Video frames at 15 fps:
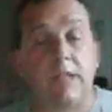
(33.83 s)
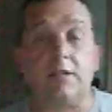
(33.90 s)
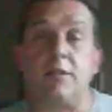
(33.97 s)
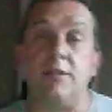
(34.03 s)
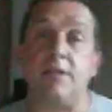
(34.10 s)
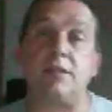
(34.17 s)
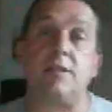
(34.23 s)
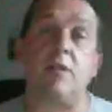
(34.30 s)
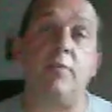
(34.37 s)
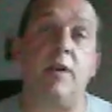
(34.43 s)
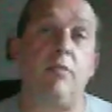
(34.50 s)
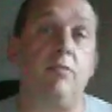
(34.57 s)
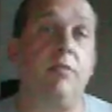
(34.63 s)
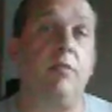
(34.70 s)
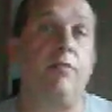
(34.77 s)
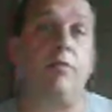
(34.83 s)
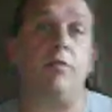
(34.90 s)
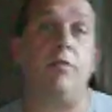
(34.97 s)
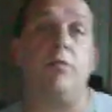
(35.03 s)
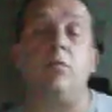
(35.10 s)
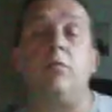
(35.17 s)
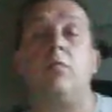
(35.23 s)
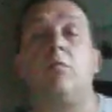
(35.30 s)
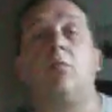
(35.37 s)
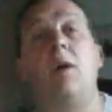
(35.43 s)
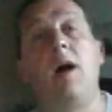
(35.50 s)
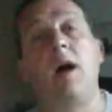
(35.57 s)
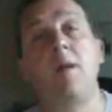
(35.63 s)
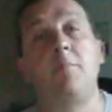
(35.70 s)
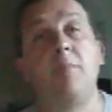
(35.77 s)
So this is a quick run through what
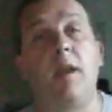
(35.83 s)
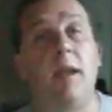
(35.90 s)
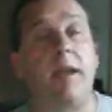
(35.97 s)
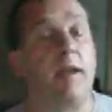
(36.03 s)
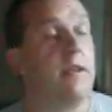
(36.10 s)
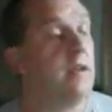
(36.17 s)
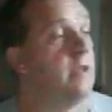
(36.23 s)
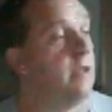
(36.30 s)
I play.